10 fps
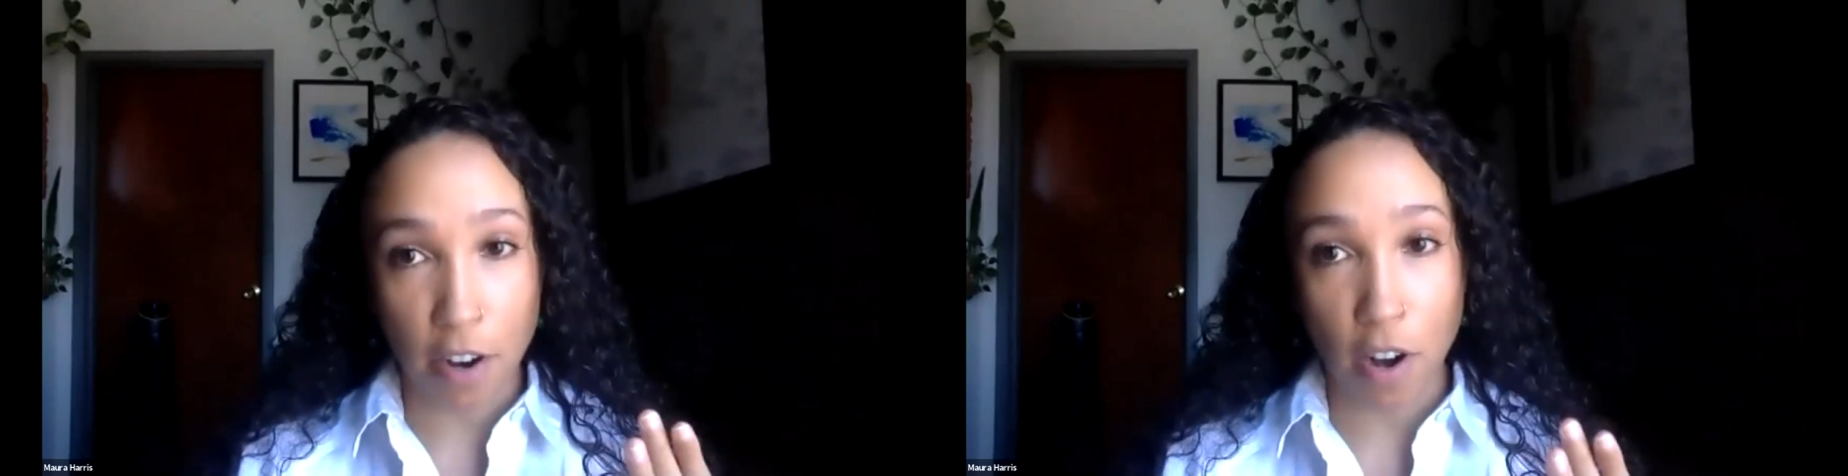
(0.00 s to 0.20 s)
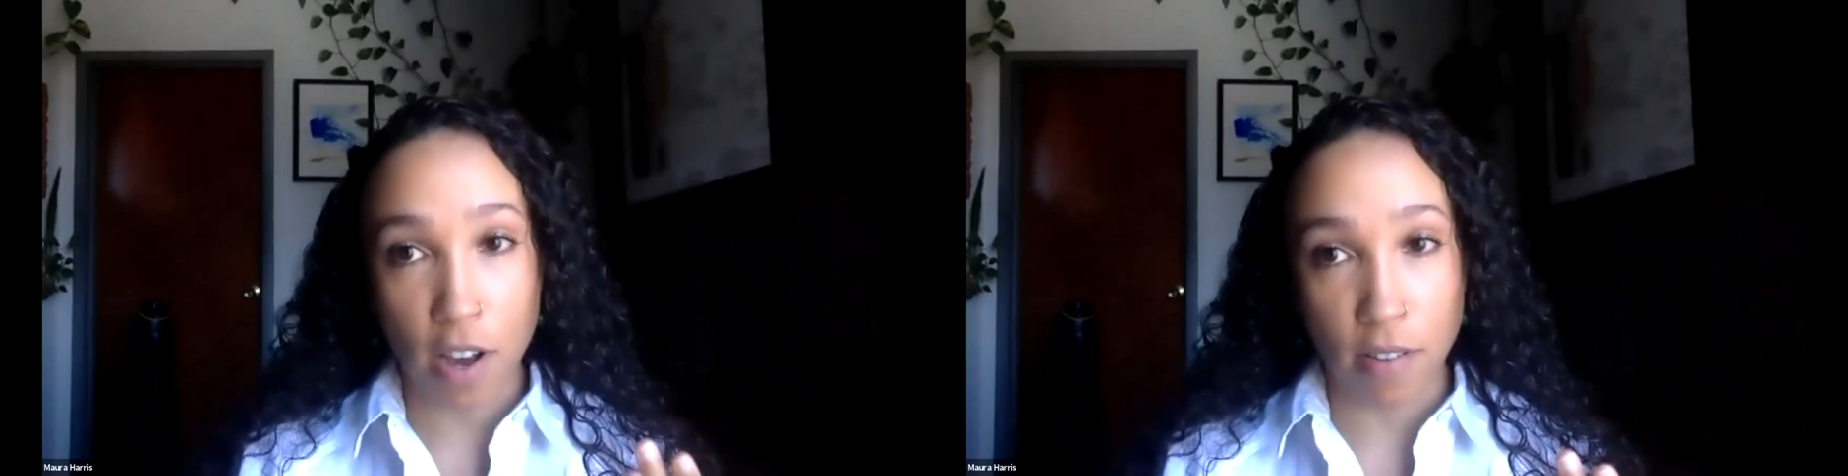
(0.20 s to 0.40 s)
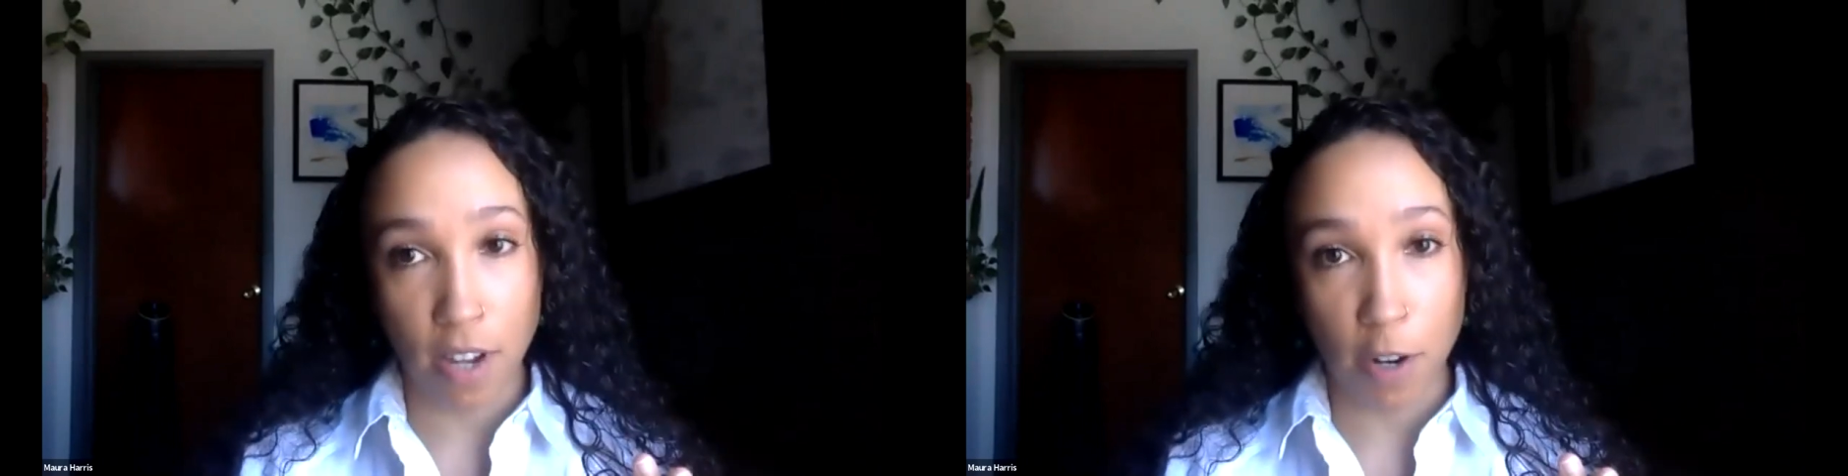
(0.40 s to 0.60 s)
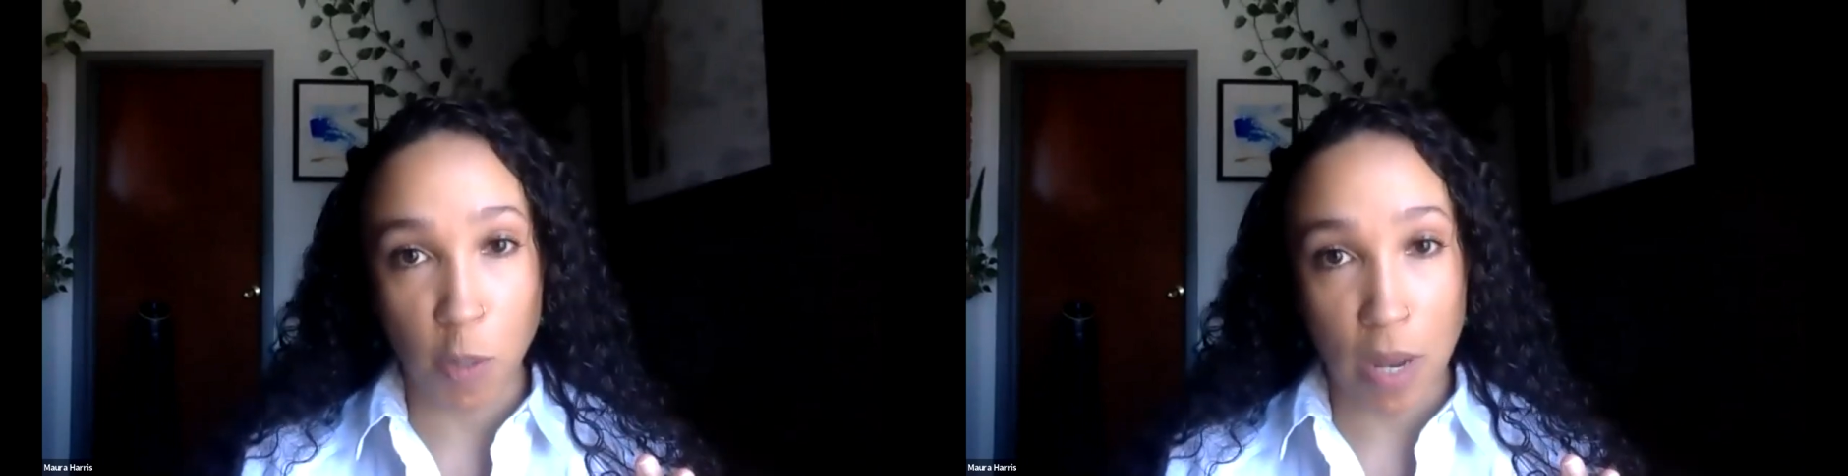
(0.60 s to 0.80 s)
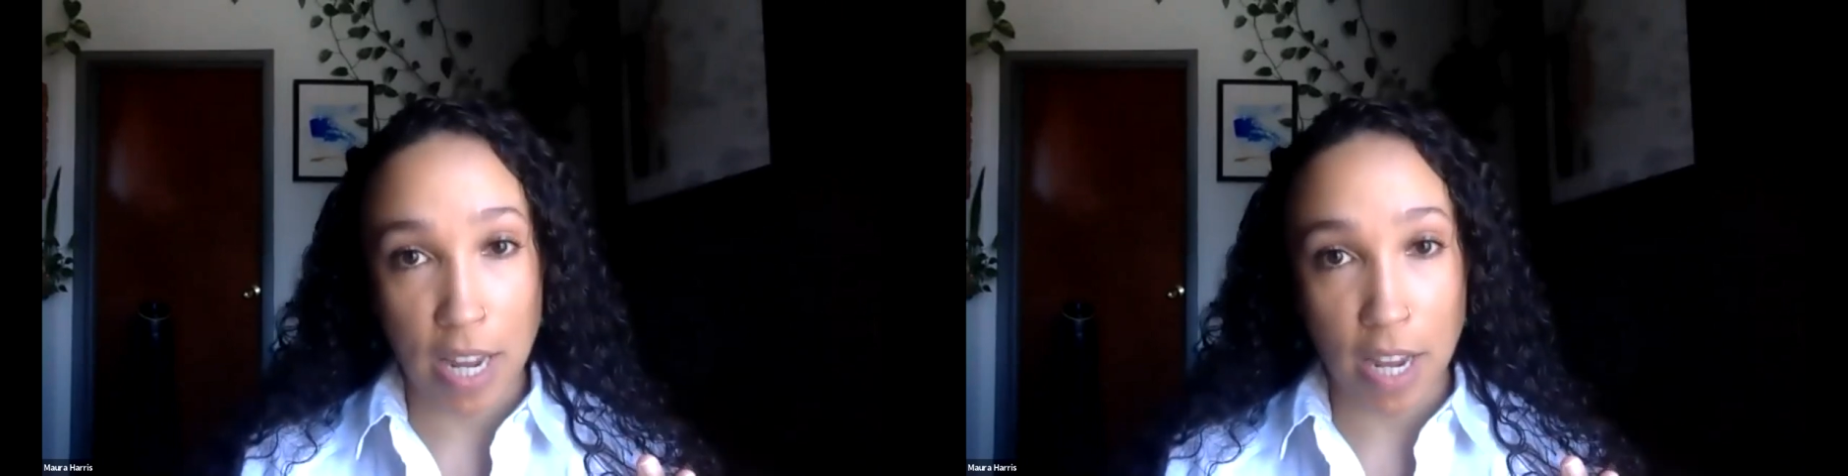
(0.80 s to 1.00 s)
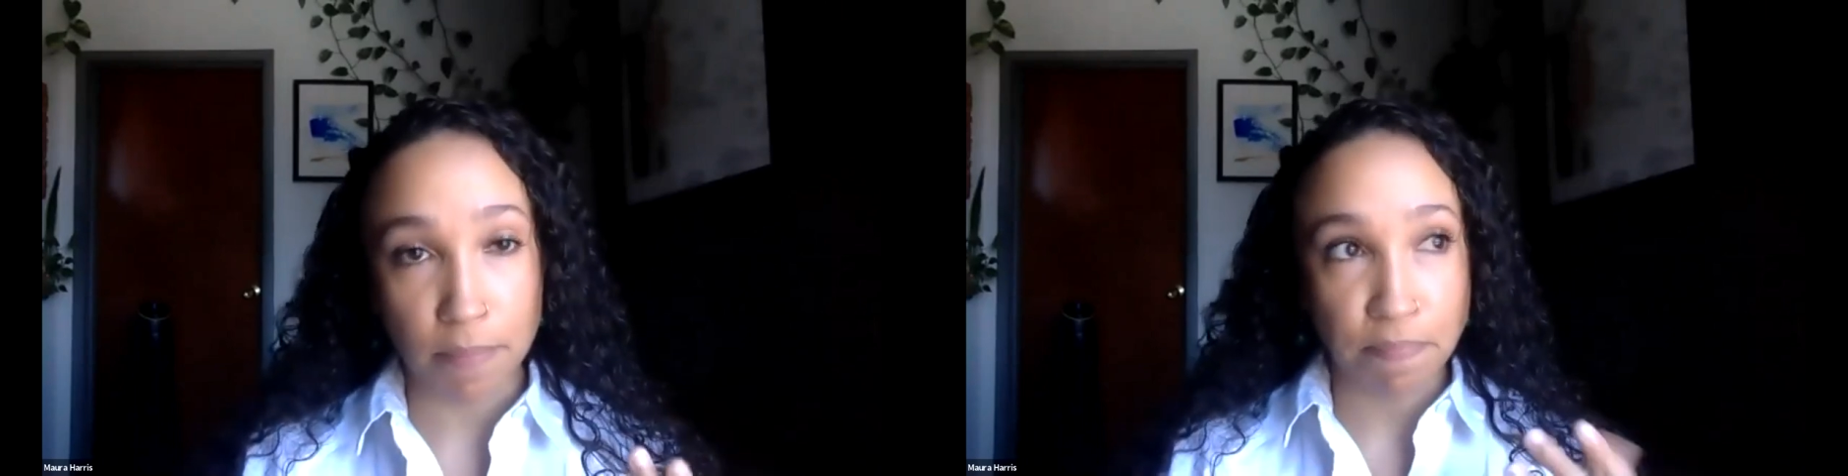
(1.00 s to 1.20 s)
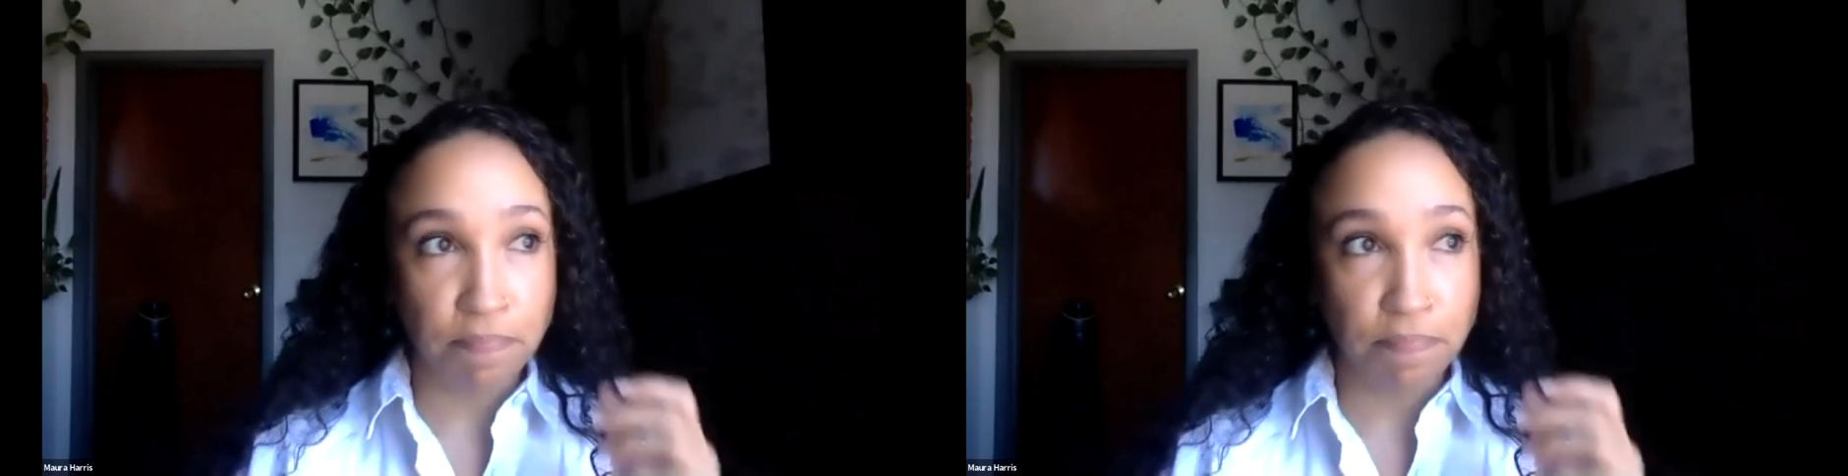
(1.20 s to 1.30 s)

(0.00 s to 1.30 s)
our healthcare spending.